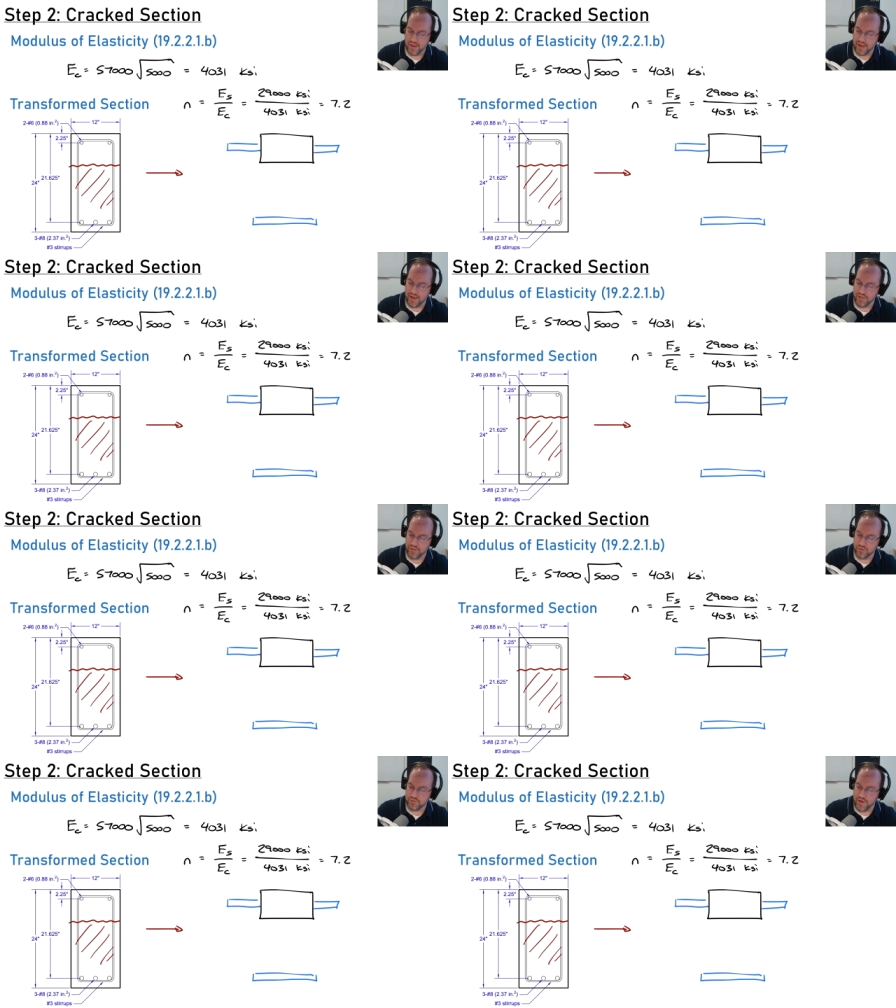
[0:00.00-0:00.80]
And
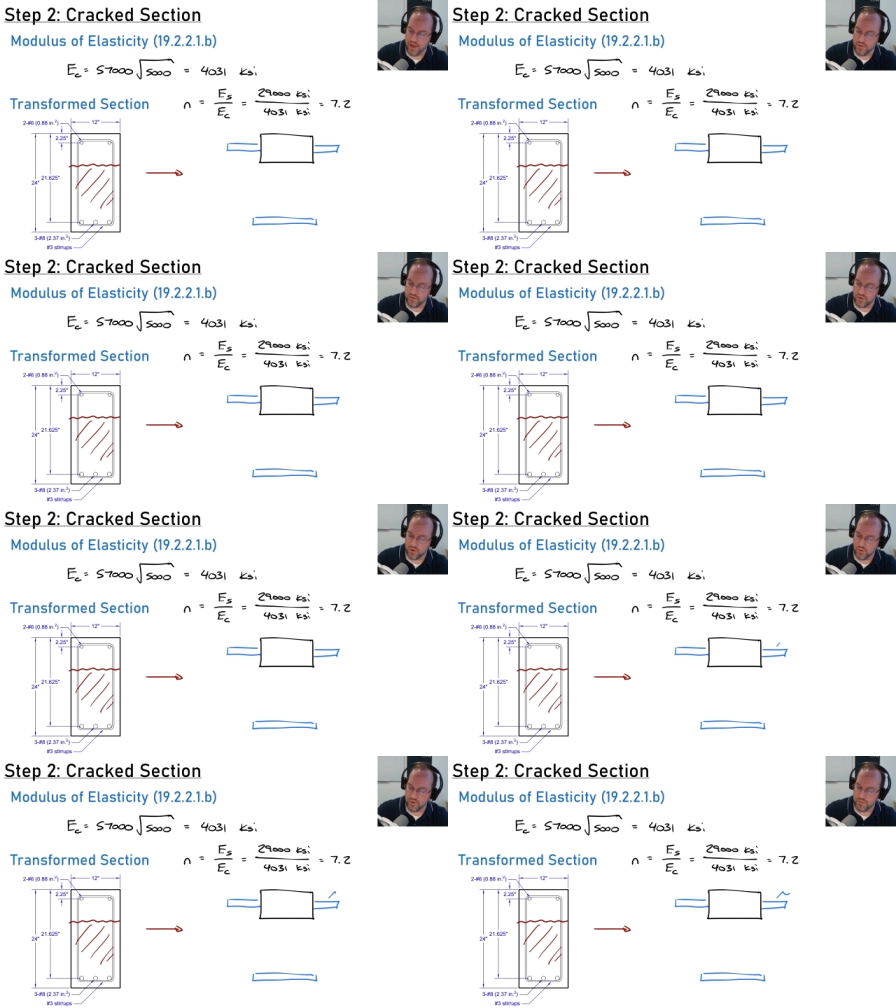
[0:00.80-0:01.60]
those values are
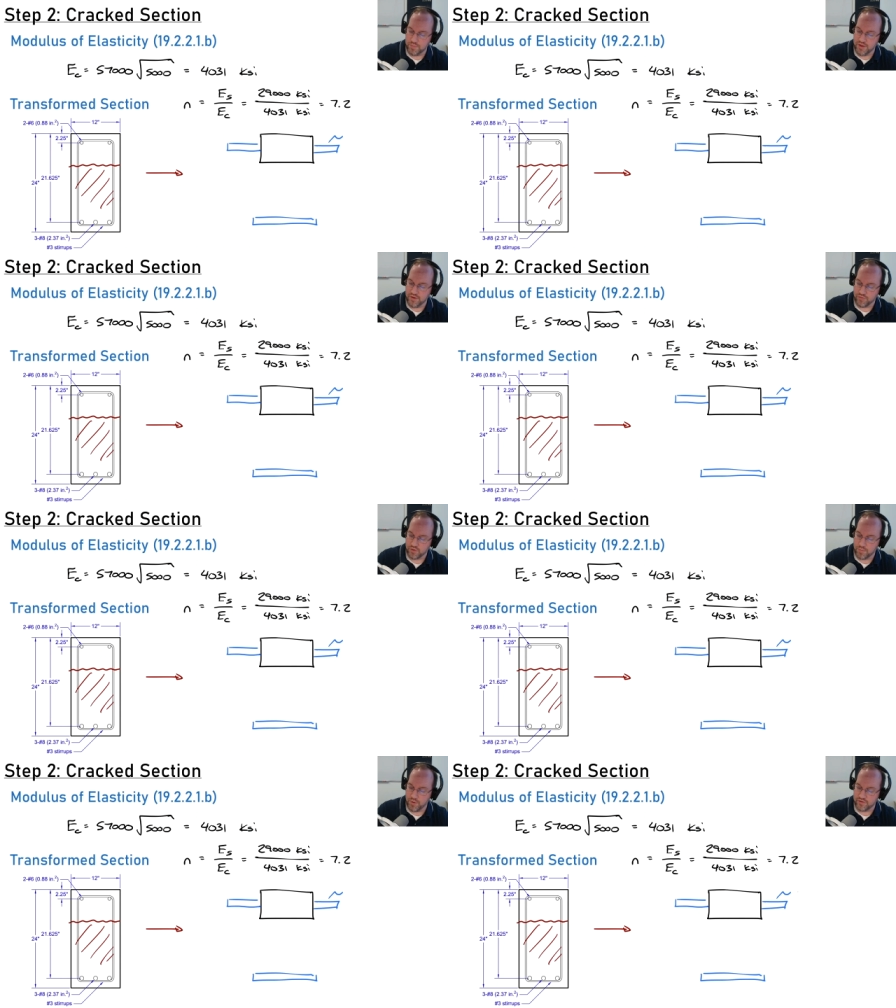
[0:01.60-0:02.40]
going to be for
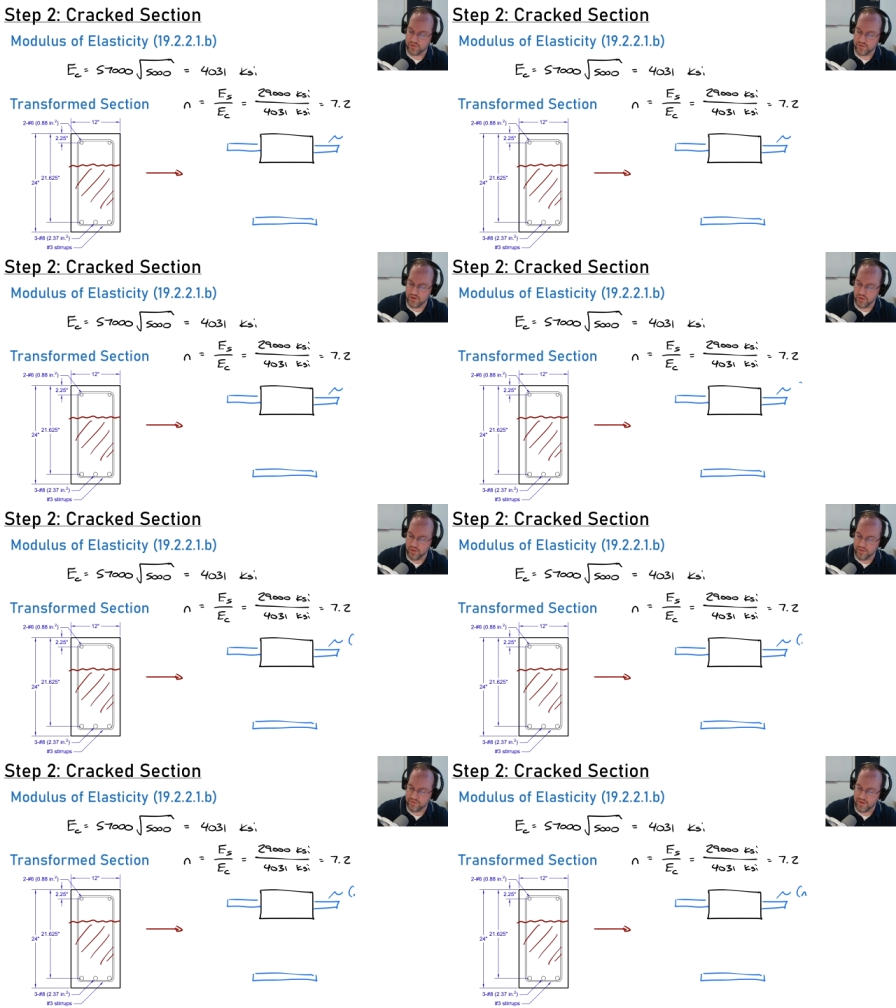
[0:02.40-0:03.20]
compression steel,
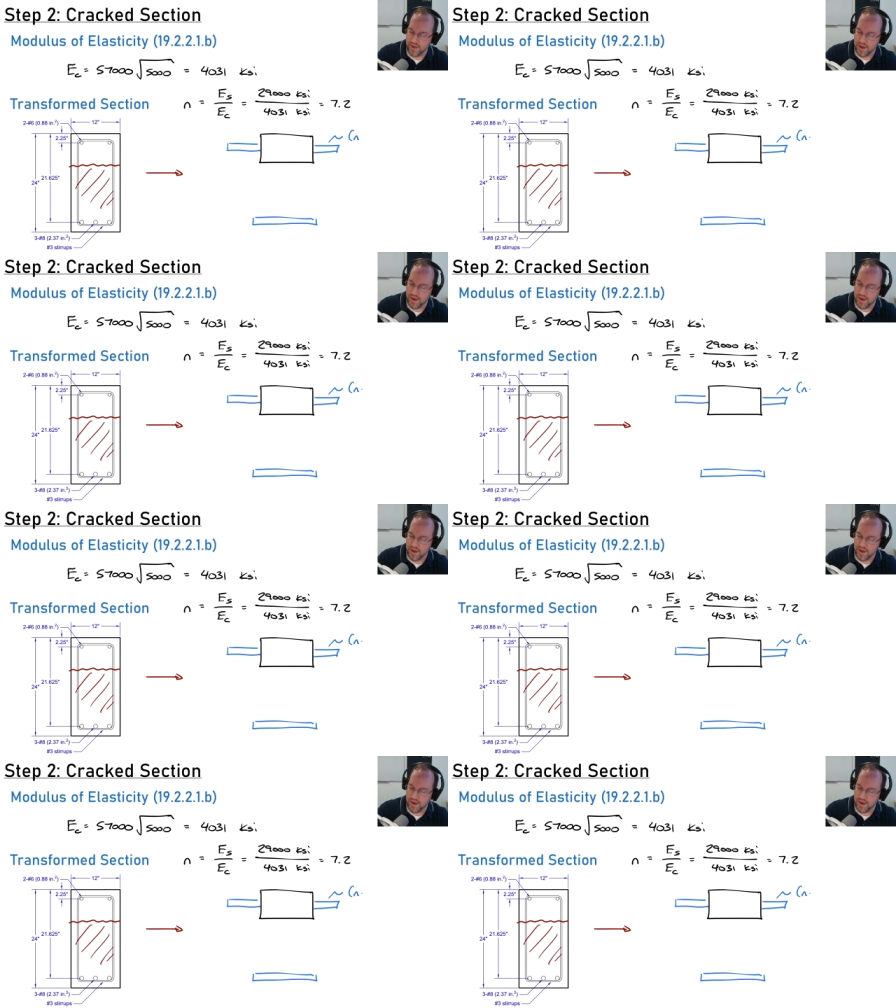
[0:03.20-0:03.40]
it's N